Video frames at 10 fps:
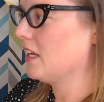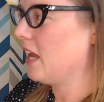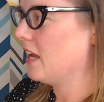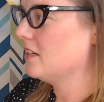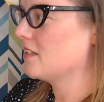
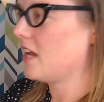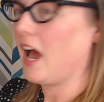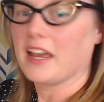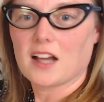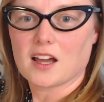get into
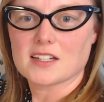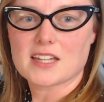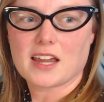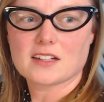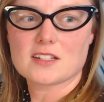eye
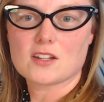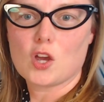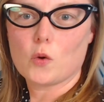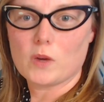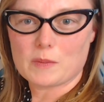contact
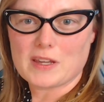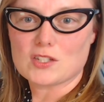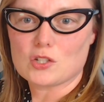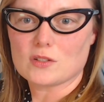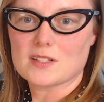with my
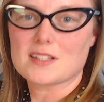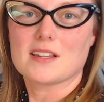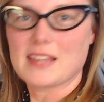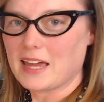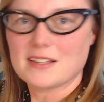students.
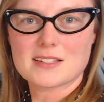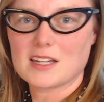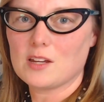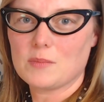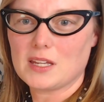That is going
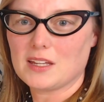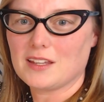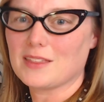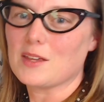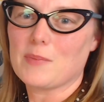to
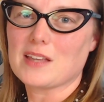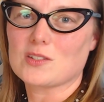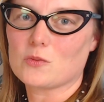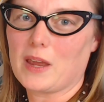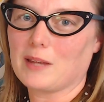be the
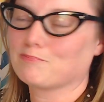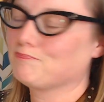best way